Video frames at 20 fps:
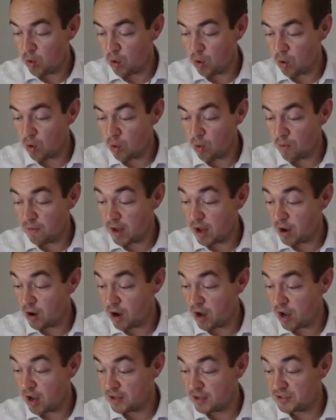
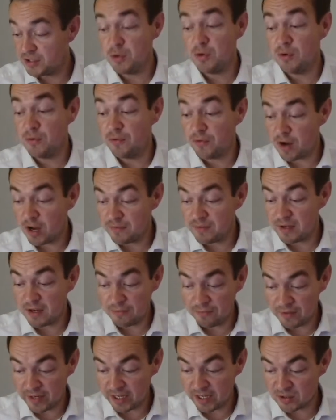or 2 or 5 year
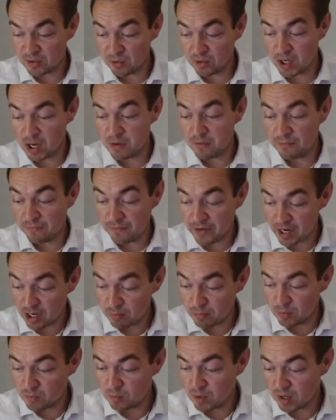fix, or go on
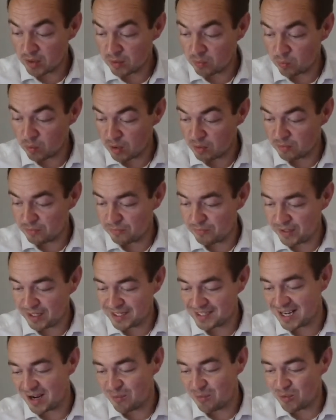variable while the world figures
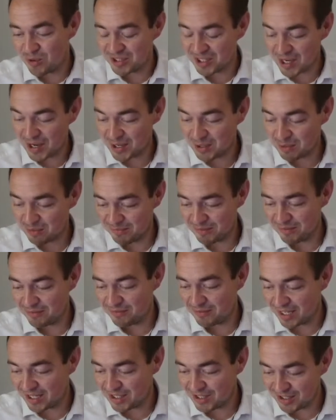out what's going on with
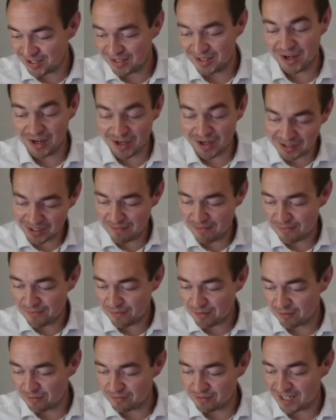inflation? Asking for
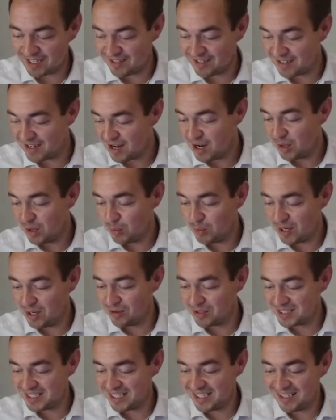a friend. We're
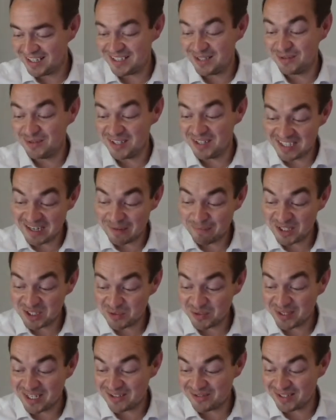locked in until December
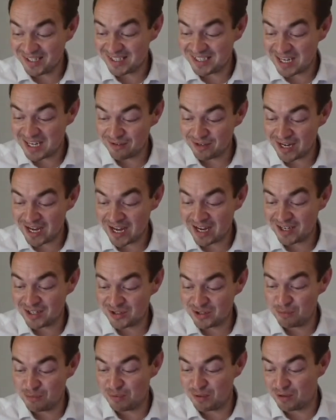2027 at a
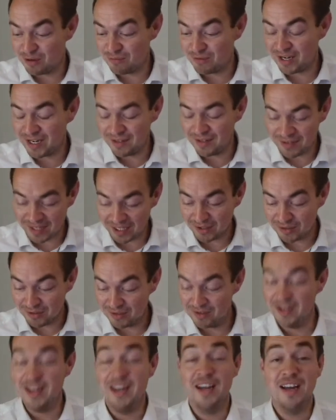super low rate. Thank God.
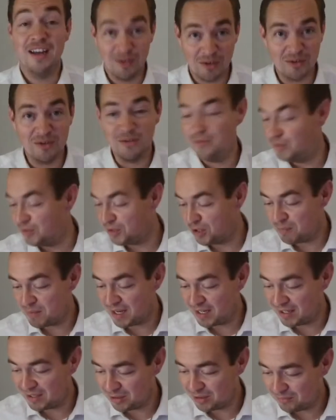Good for you, mate.
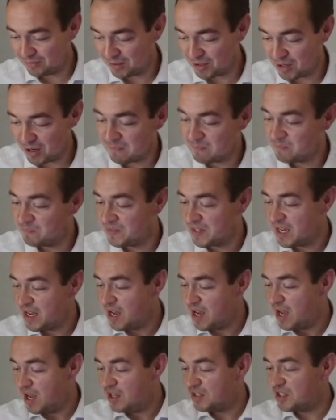Good for you.
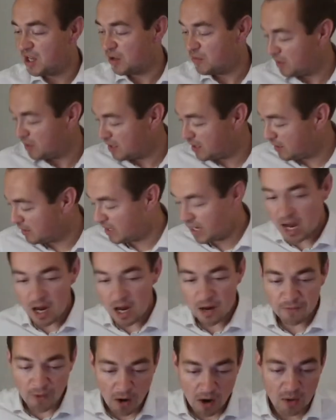So
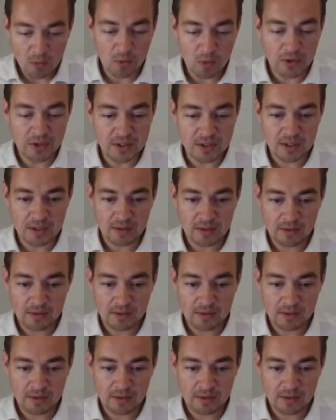if I was